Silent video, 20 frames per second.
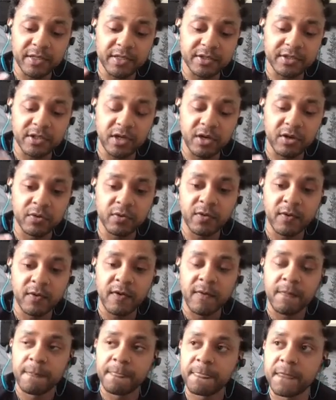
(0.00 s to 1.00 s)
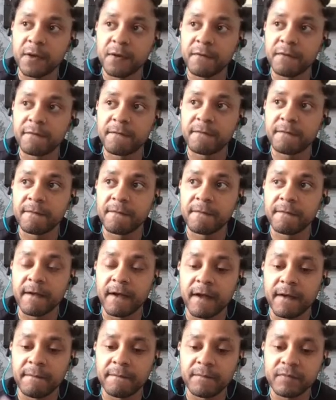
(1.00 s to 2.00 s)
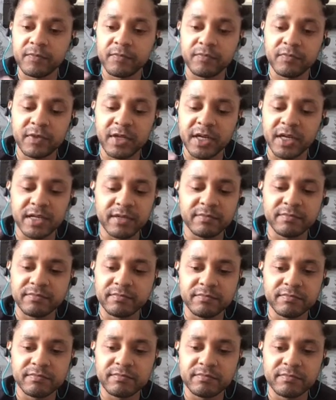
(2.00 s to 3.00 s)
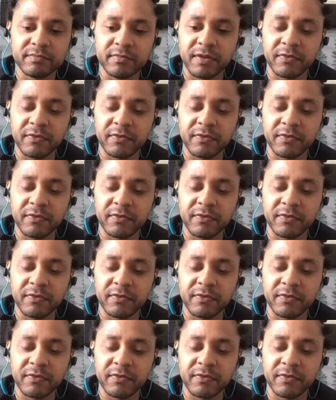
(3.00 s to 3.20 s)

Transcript: So do if